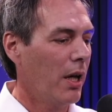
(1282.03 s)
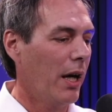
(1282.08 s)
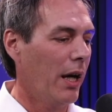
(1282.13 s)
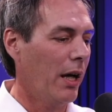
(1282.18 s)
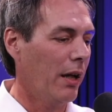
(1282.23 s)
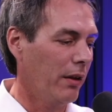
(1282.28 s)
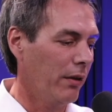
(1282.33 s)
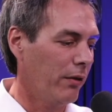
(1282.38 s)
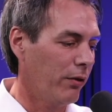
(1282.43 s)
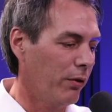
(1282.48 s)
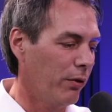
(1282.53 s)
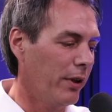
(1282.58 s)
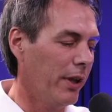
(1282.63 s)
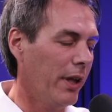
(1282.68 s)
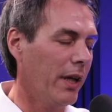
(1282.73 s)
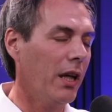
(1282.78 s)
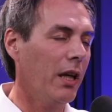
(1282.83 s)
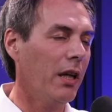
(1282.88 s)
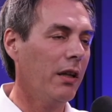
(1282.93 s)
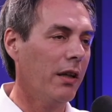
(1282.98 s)
And
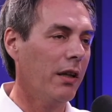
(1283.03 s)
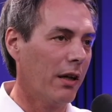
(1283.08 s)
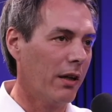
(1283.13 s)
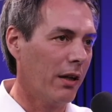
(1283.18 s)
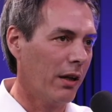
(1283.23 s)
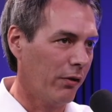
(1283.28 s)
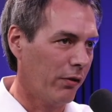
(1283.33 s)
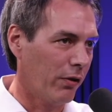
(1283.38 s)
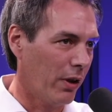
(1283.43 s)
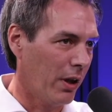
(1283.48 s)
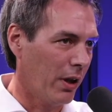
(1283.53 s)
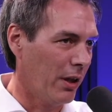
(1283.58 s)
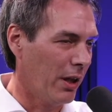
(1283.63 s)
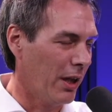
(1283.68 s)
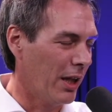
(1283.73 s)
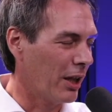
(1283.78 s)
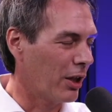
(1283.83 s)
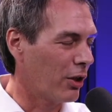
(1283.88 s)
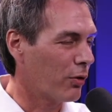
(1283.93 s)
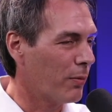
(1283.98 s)
today there is an
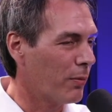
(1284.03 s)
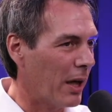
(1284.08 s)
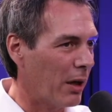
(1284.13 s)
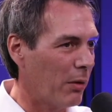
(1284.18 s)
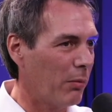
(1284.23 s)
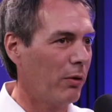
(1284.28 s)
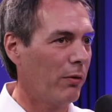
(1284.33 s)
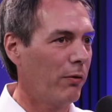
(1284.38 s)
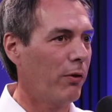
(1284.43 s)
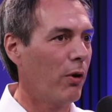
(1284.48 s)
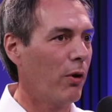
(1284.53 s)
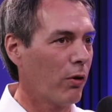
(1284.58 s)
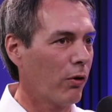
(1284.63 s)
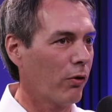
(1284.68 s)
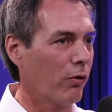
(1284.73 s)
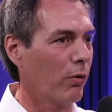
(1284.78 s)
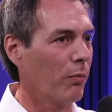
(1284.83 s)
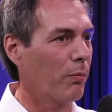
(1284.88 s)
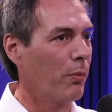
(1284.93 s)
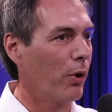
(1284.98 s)
incredible
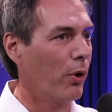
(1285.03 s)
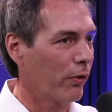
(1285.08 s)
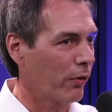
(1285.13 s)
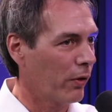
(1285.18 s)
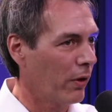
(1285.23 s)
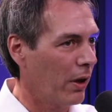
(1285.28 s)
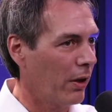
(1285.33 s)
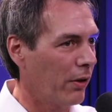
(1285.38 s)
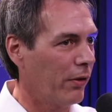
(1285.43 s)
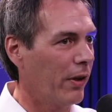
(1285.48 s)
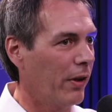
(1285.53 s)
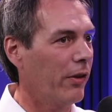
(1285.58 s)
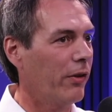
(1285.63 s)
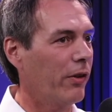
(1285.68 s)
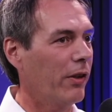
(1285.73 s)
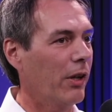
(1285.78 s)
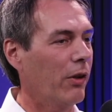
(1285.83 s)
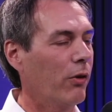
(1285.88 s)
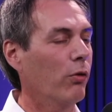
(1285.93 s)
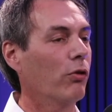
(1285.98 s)
focus on
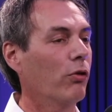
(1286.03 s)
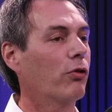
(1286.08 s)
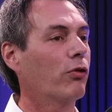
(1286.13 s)
personalization and on